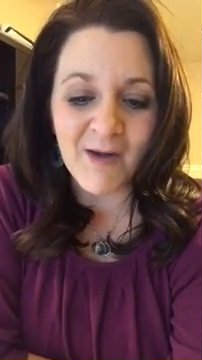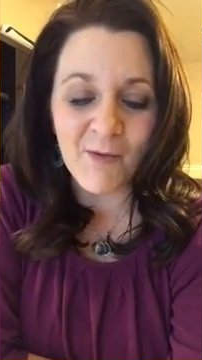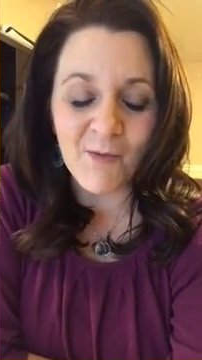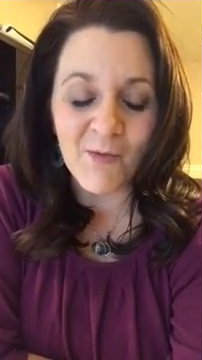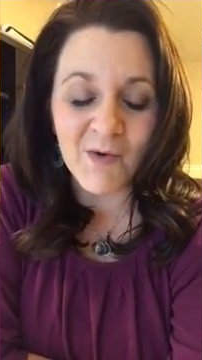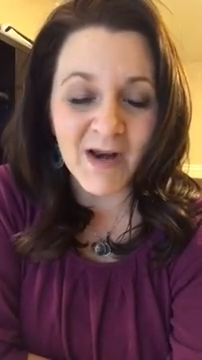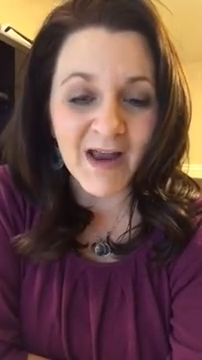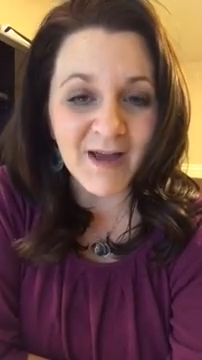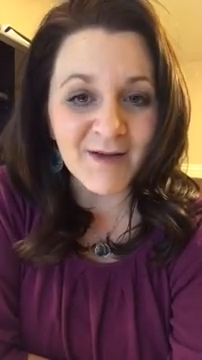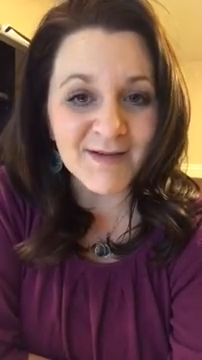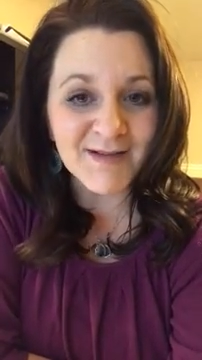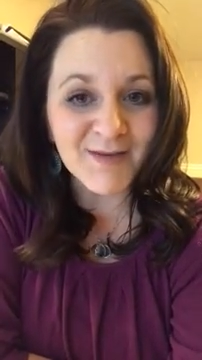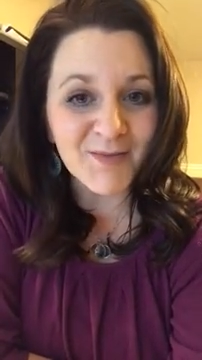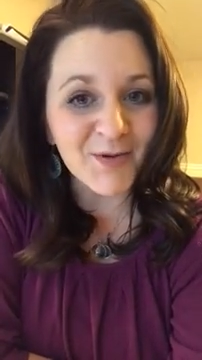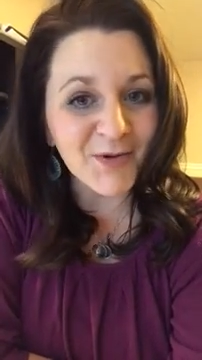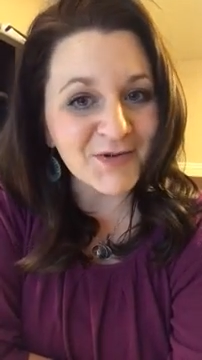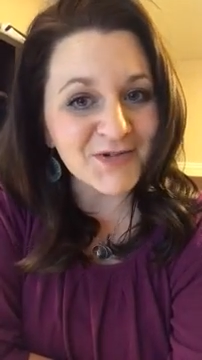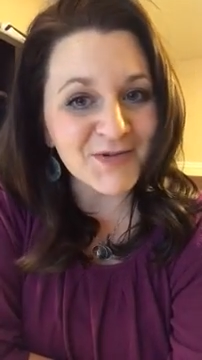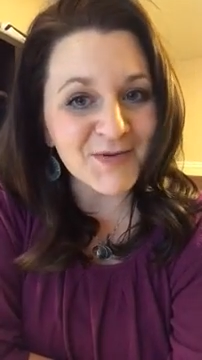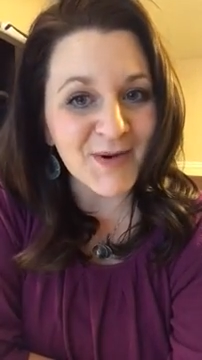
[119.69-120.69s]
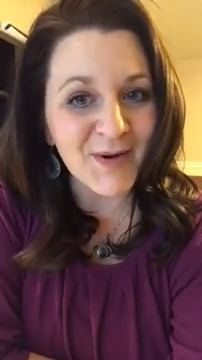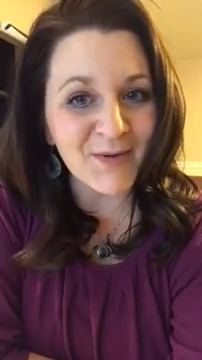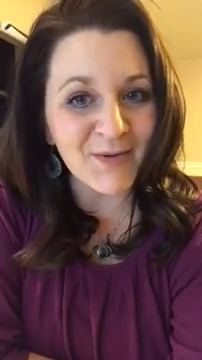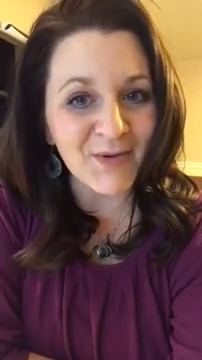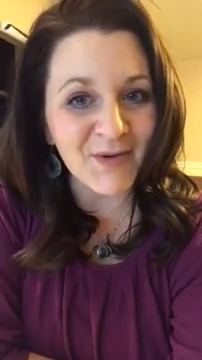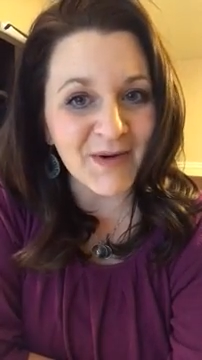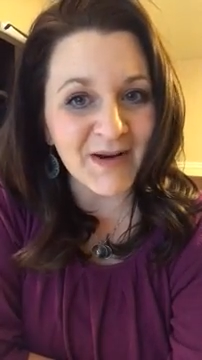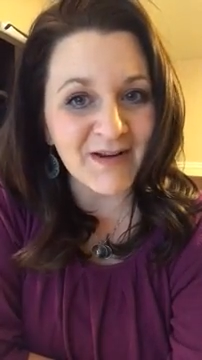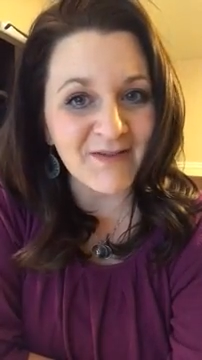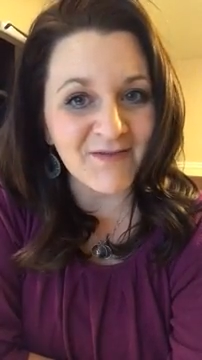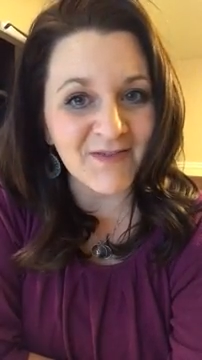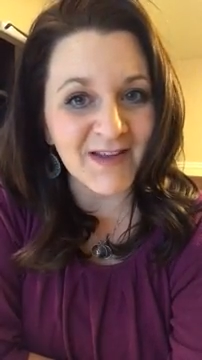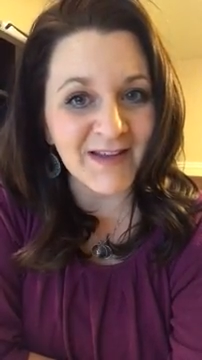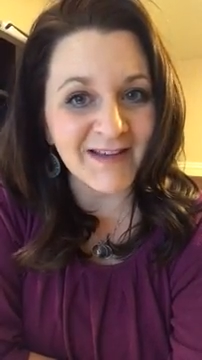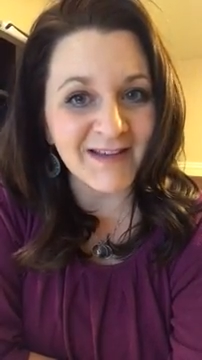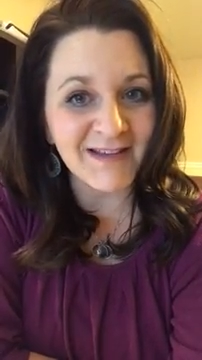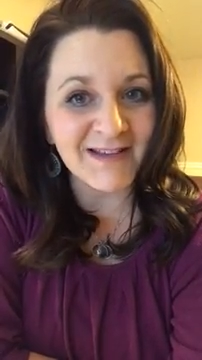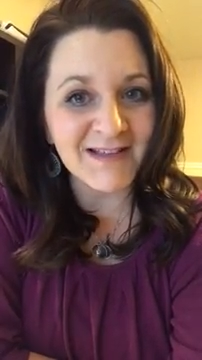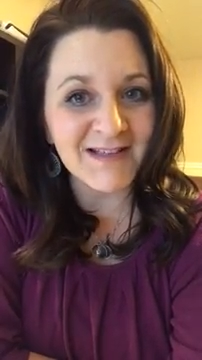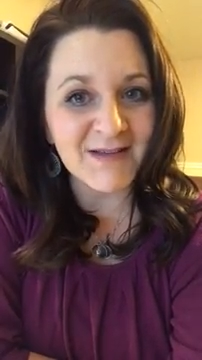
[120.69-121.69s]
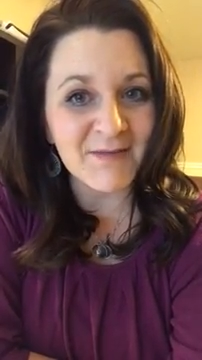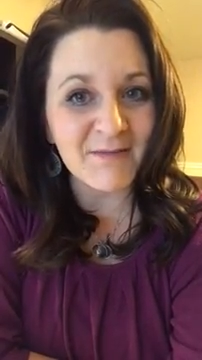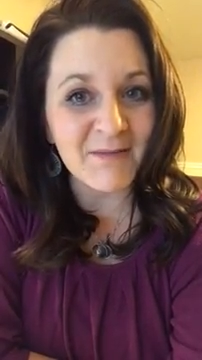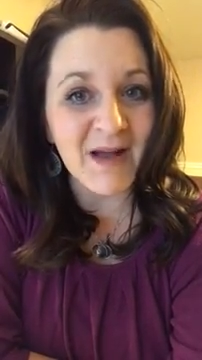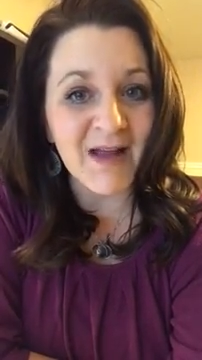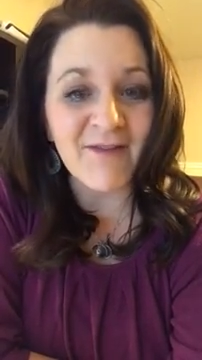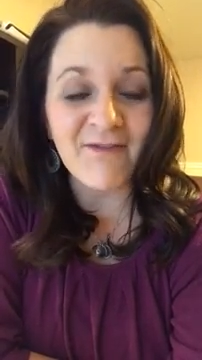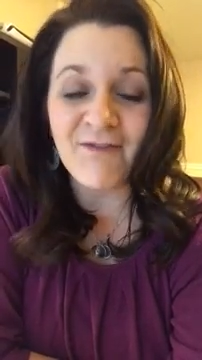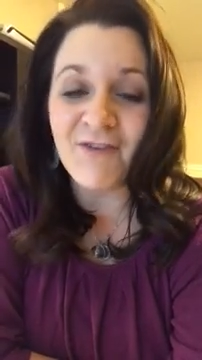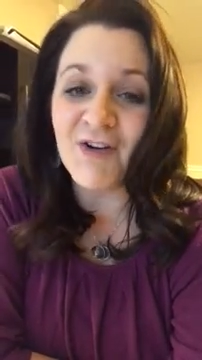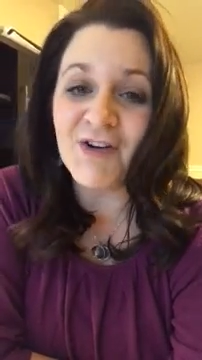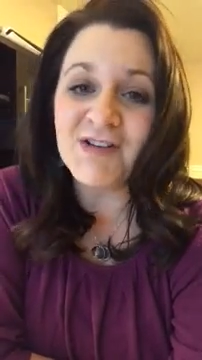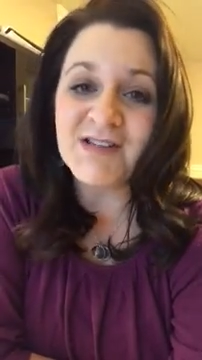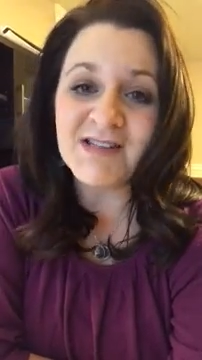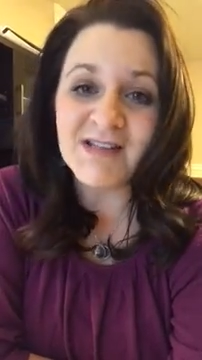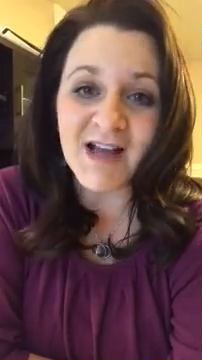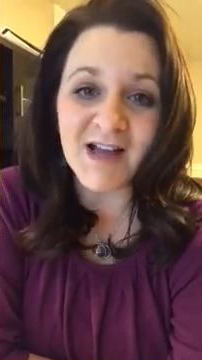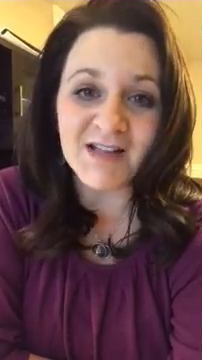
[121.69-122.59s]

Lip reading: when I was approached about Rodan Fields, my first